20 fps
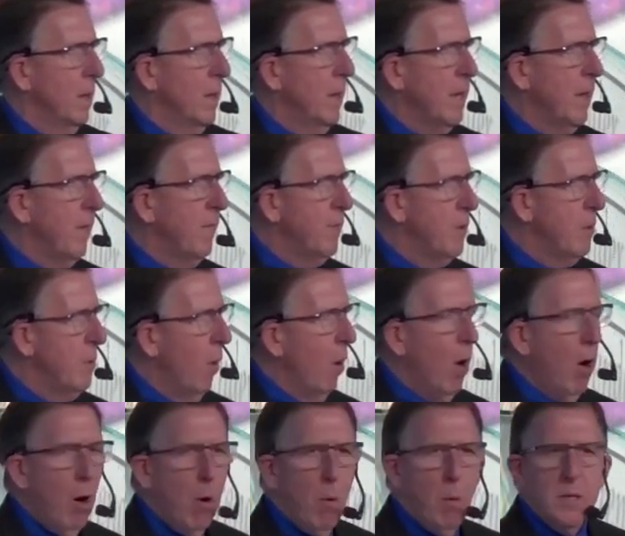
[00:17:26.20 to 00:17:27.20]
Like if you
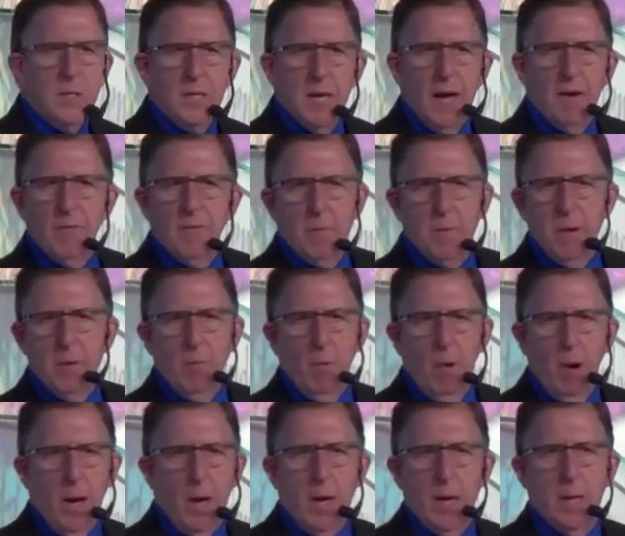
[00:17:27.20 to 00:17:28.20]
always have to be
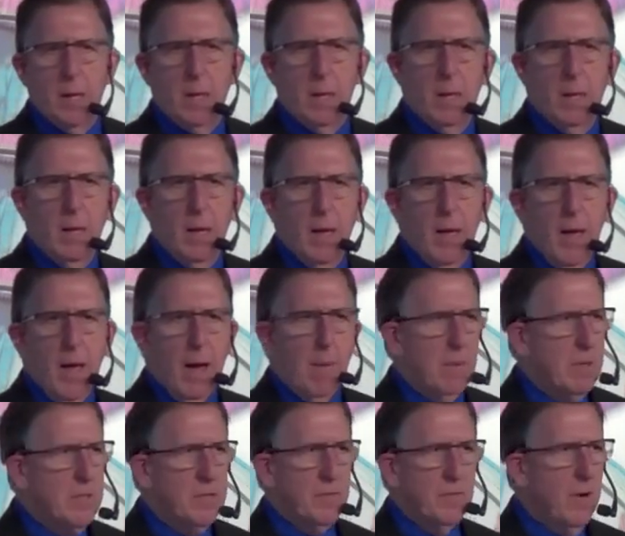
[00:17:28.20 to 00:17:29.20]
right,
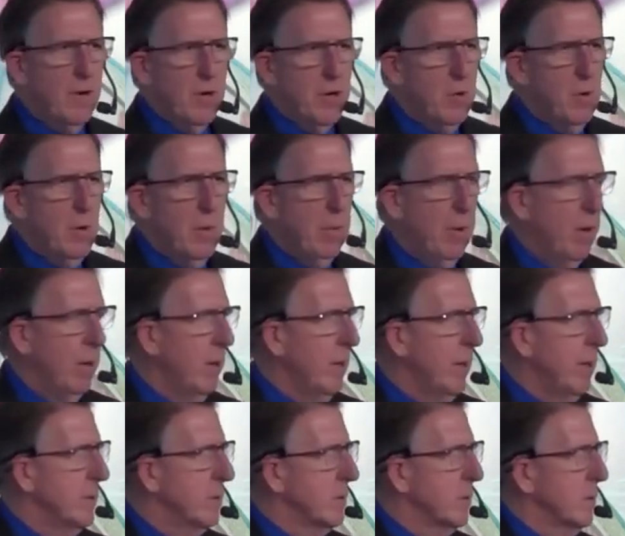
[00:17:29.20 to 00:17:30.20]
how much fun are you at
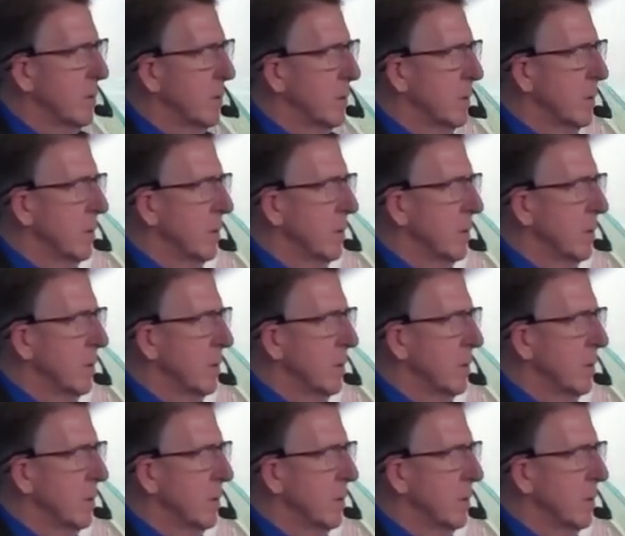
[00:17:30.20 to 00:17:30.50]
parties?